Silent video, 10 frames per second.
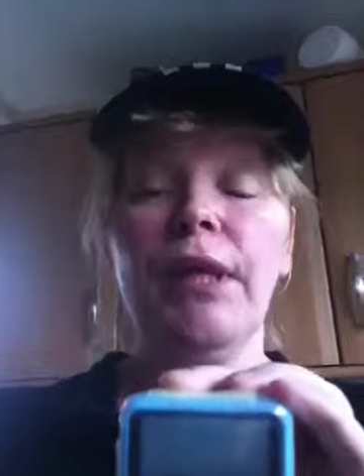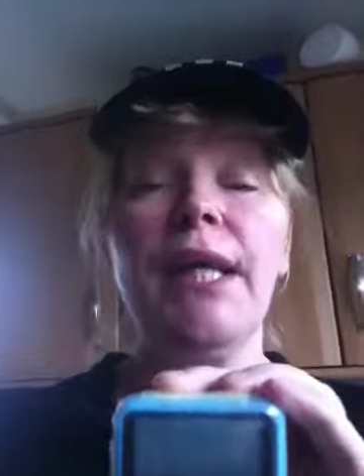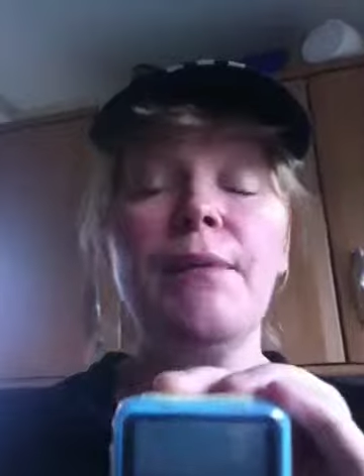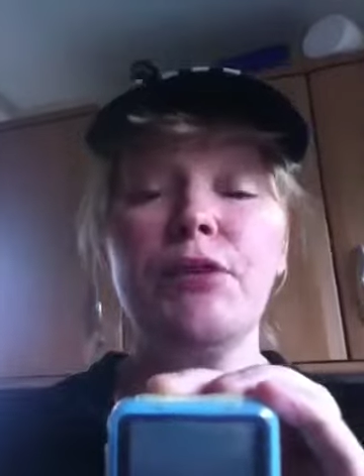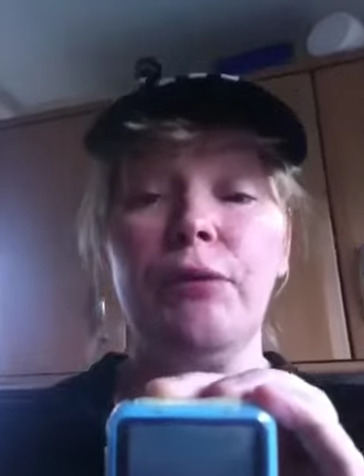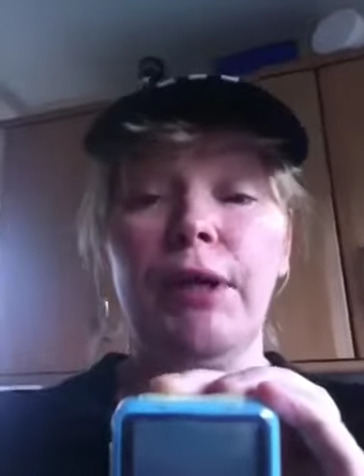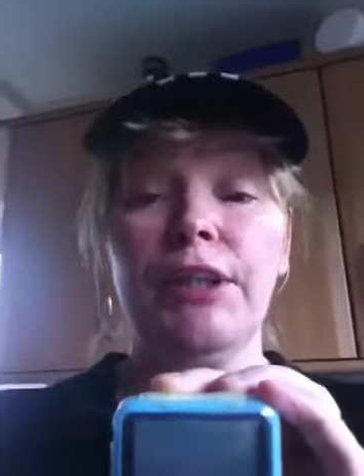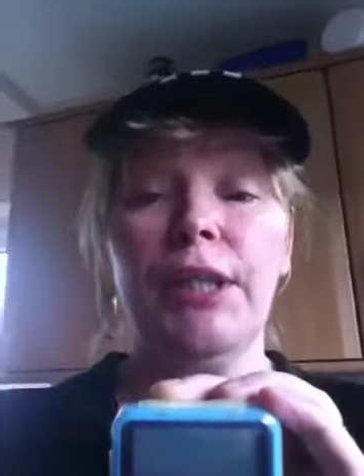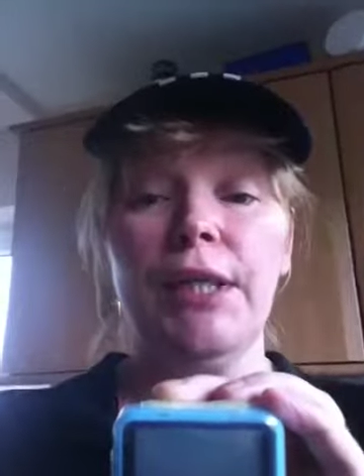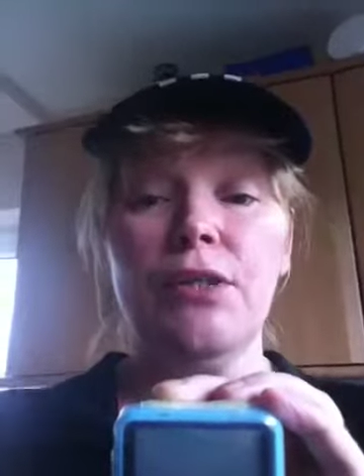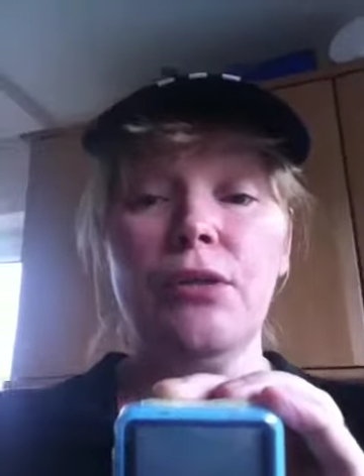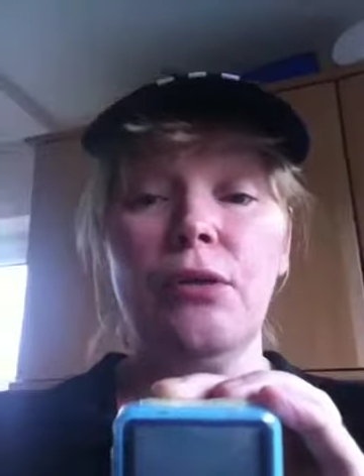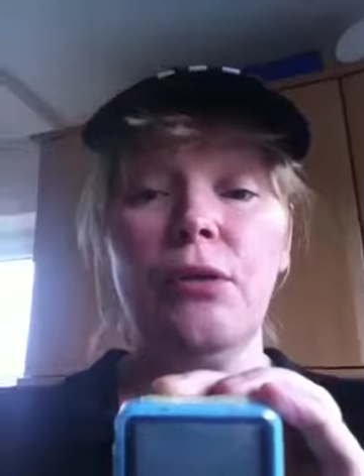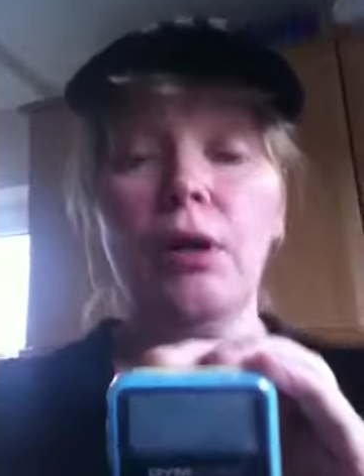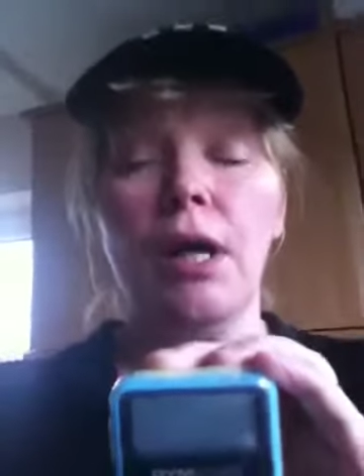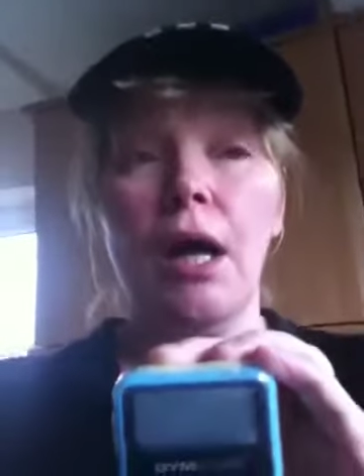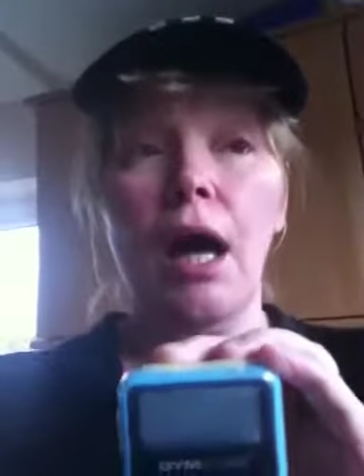It keeps crashing, so